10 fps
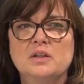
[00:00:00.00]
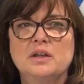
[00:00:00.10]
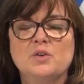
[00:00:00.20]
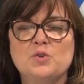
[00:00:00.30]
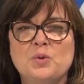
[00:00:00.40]

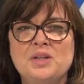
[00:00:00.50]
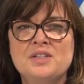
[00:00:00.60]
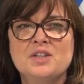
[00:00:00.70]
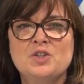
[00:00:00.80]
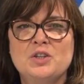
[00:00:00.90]
Yeah,
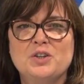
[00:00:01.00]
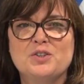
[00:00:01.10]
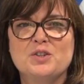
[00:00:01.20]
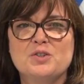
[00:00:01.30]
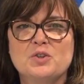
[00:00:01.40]
26
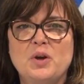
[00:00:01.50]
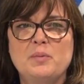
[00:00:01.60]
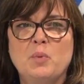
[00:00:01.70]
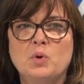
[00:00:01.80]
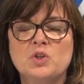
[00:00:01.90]
years, it's a
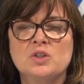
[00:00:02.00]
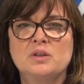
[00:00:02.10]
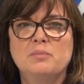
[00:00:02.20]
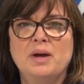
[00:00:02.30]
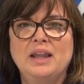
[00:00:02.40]
great portion
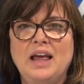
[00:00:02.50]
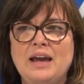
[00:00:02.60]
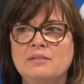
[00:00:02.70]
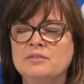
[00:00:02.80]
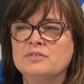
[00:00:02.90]
of my
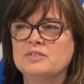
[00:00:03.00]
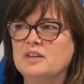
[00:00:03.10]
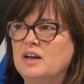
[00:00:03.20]
life.